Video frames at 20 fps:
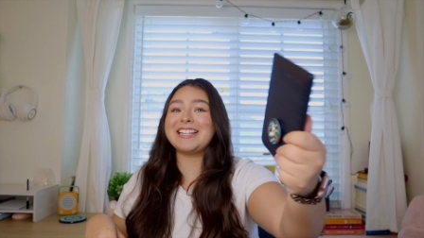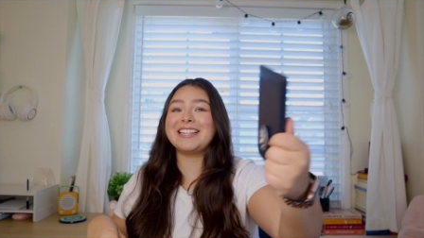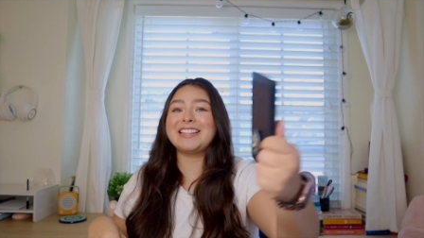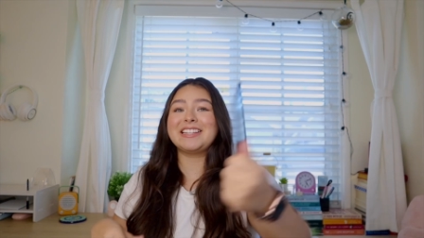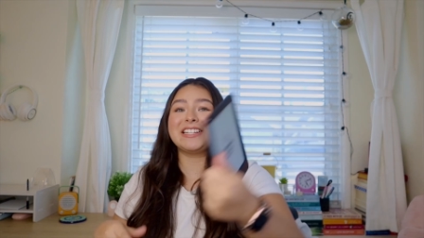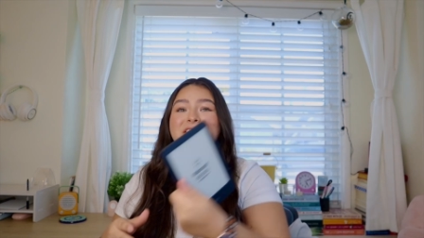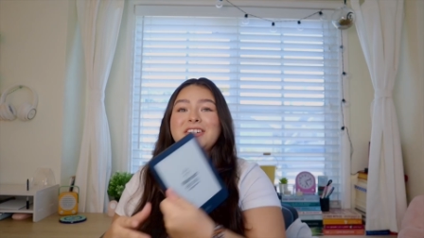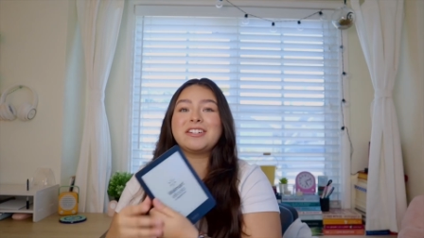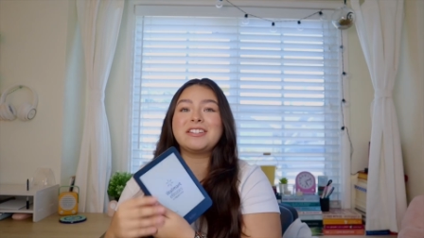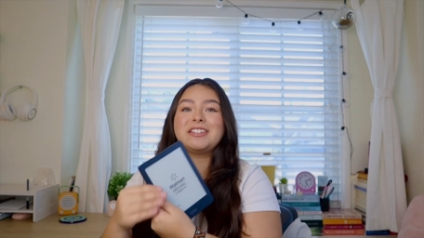
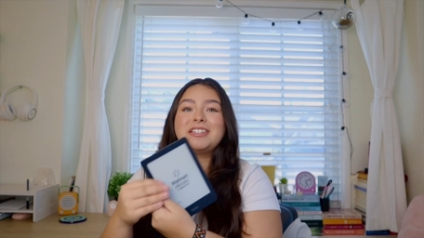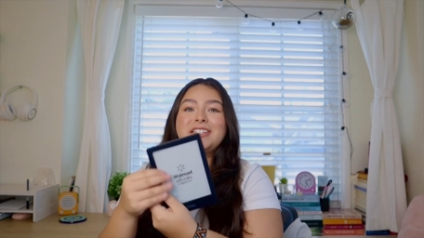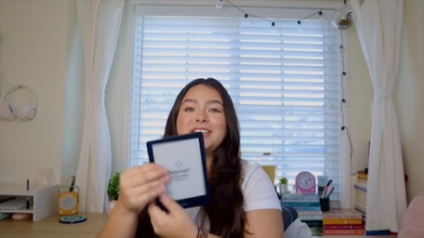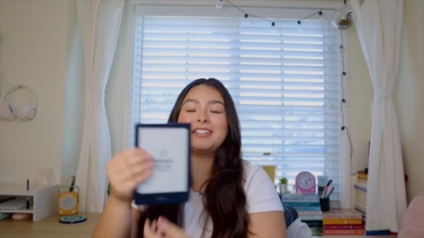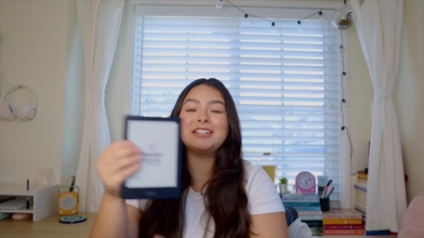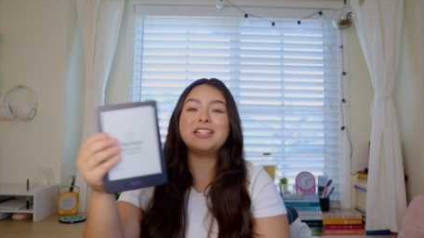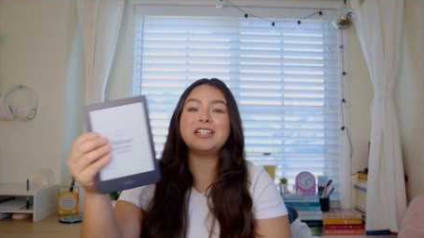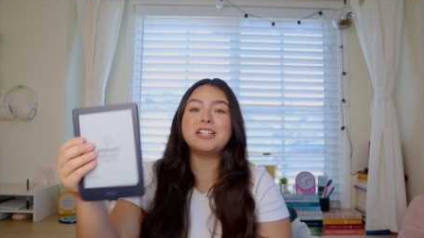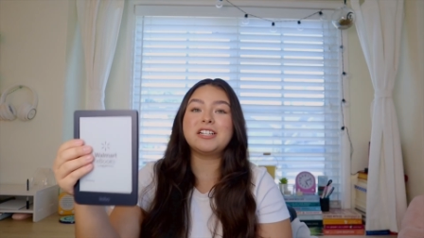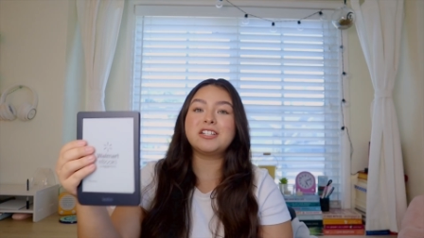
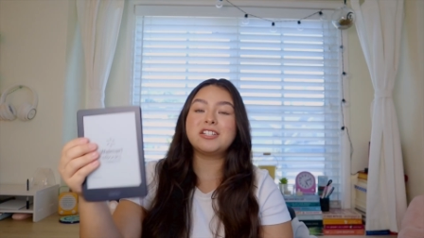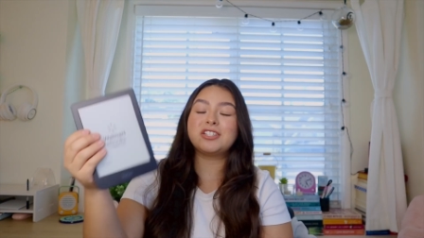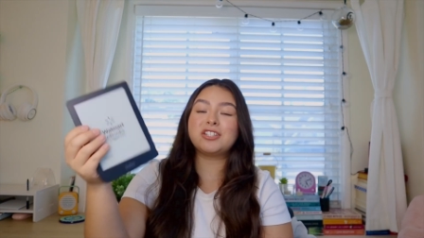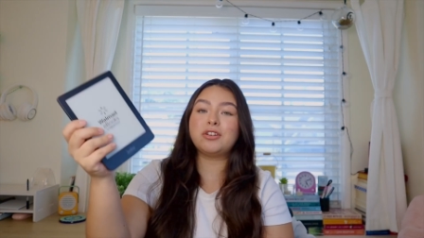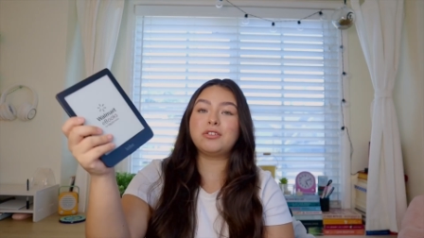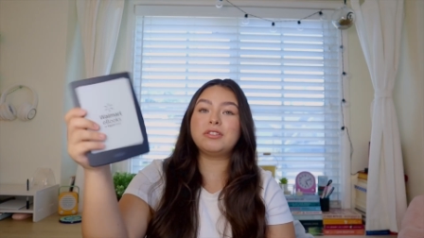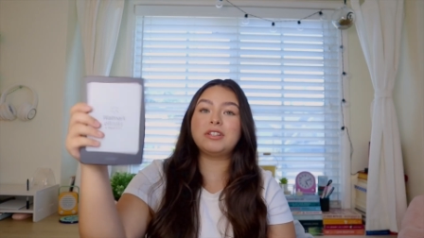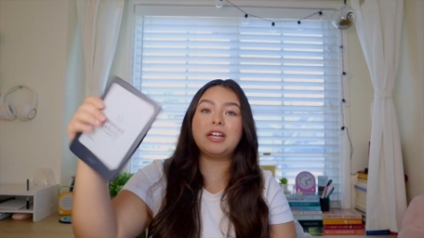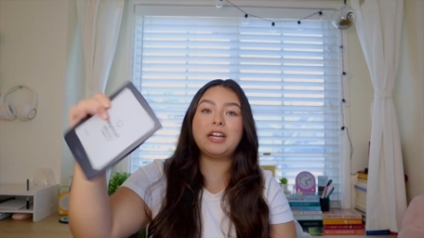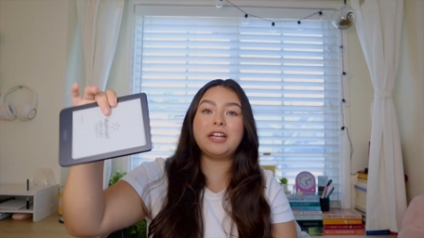literally so
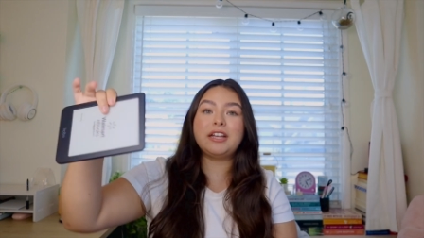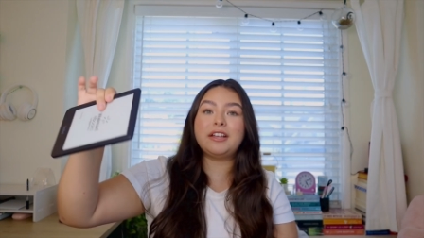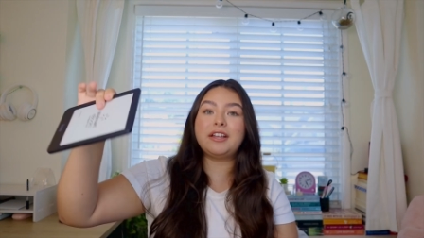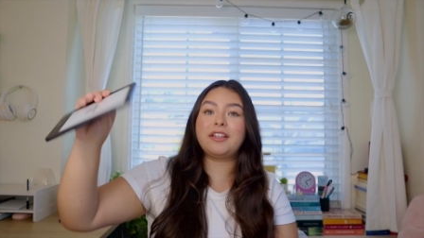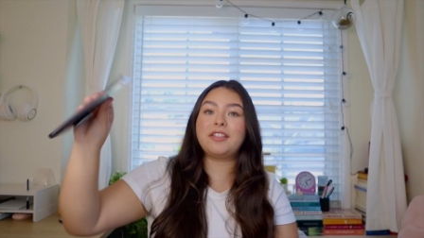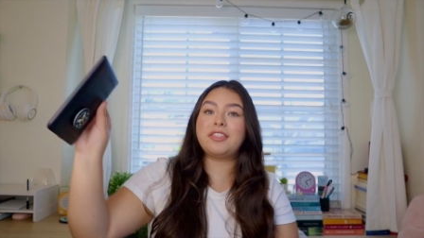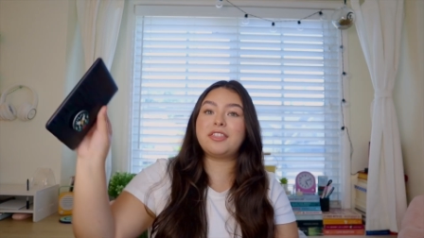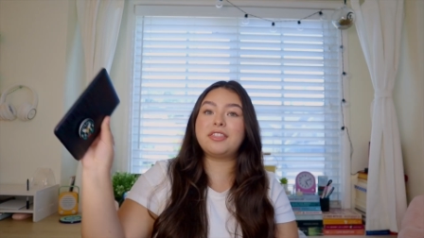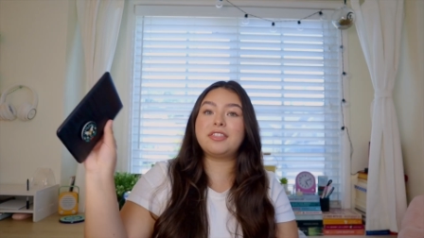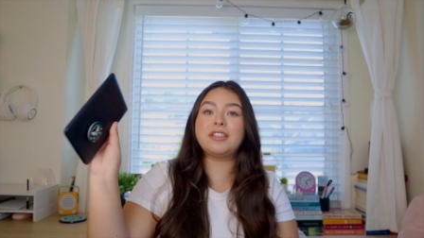light,
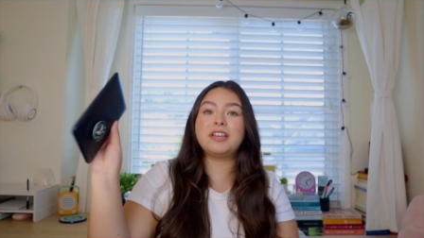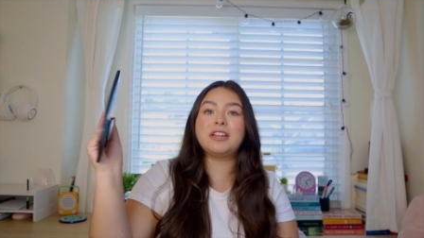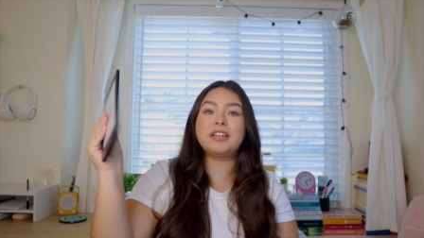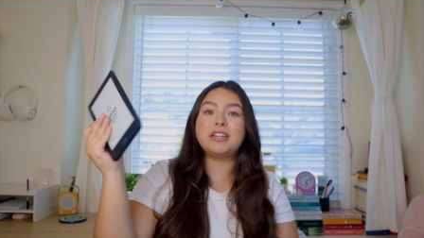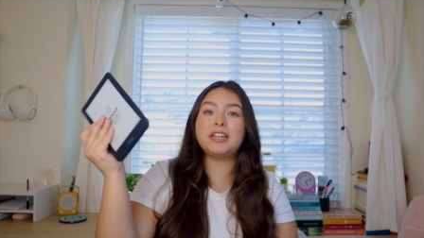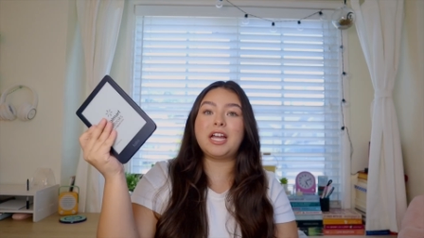thin.